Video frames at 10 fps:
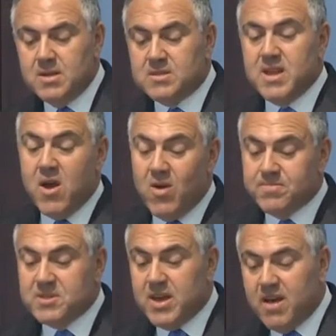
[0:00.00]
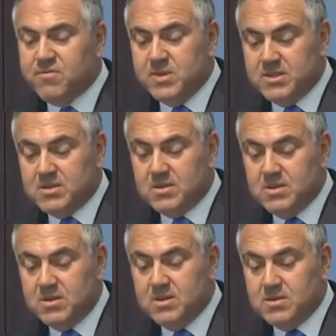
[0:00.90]
It's now up to governments
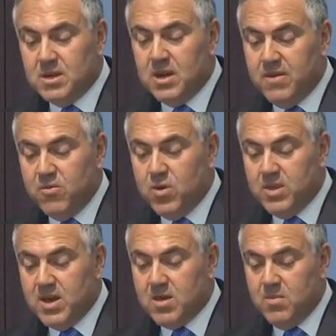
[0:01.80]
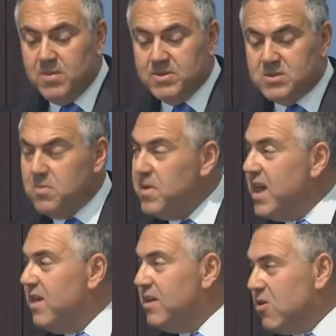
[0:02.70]
to deliver on their commitments, to
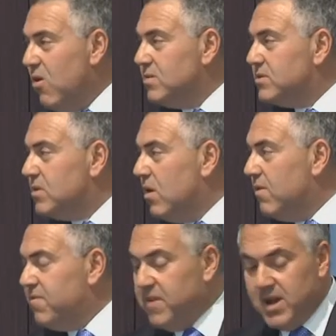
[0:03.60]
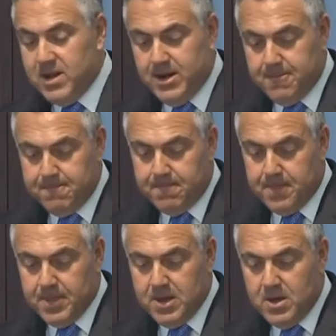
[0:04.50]
bear the cost of failure.
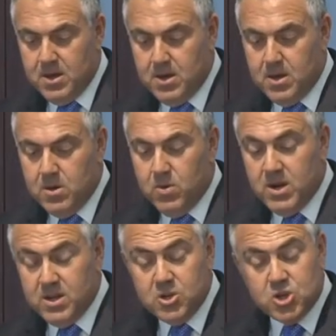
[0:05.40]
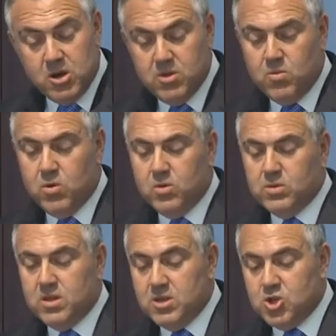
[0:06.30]
We need to show the
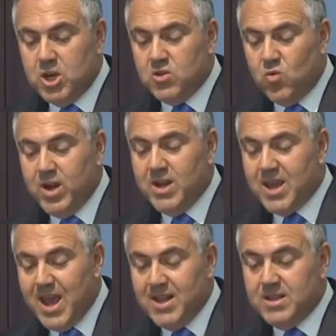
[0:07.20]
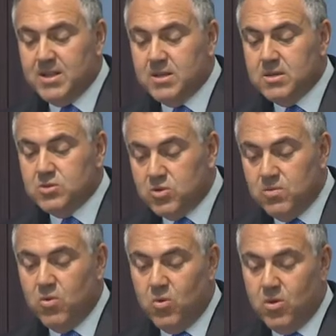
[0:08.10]
world that the G20 can do
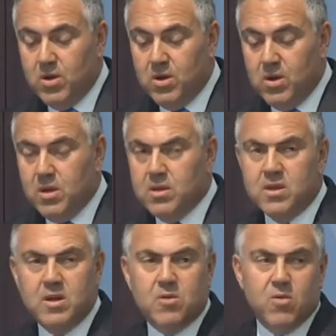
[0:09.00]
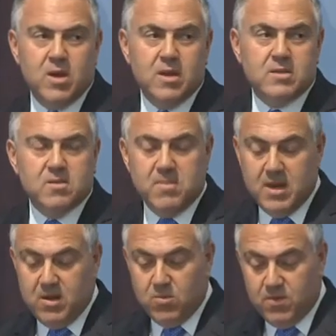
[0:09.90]
more than agree to
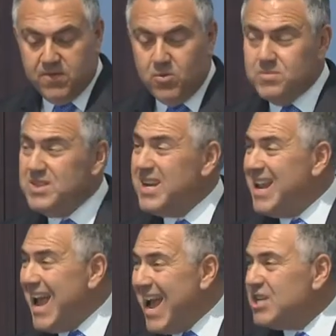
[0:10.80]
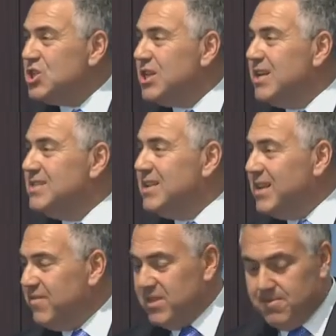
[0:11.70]
meaningful reforms, it can actually
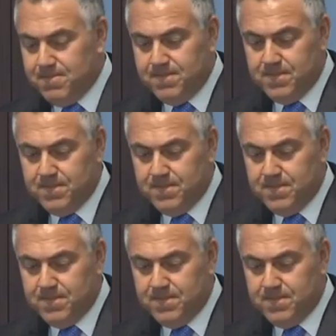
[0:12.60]
deliver them.